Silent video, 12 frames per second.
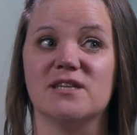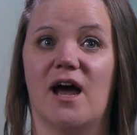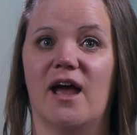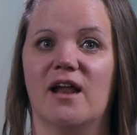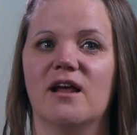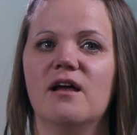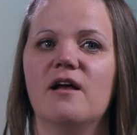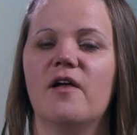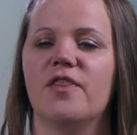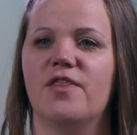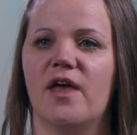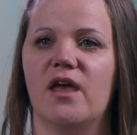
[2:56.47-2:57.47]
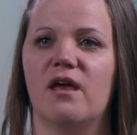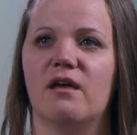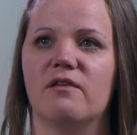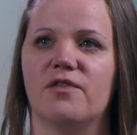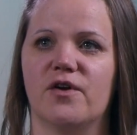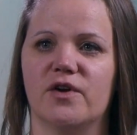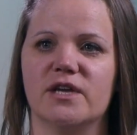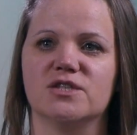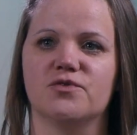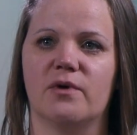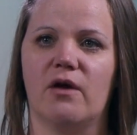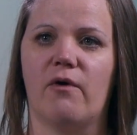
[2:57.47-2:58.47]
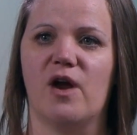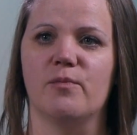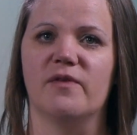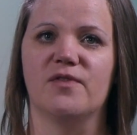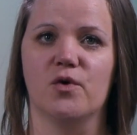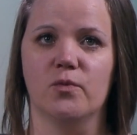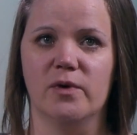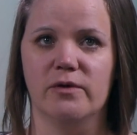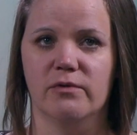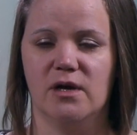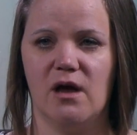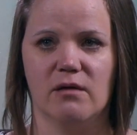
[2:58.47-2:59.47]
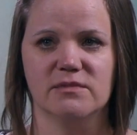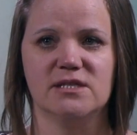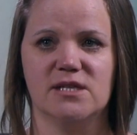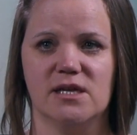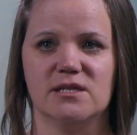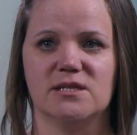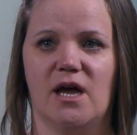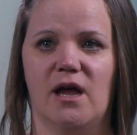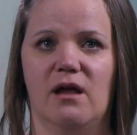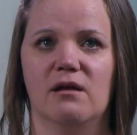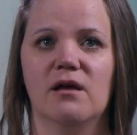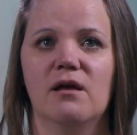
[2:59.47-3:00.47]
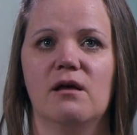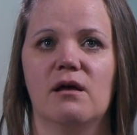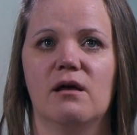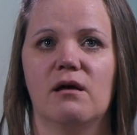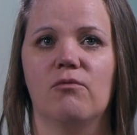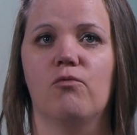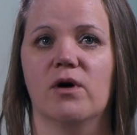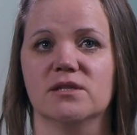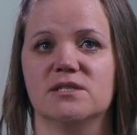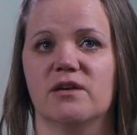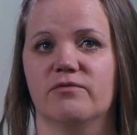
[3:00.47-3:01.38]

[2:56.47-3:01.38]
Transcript: side, there is a requirement that we would come stateside once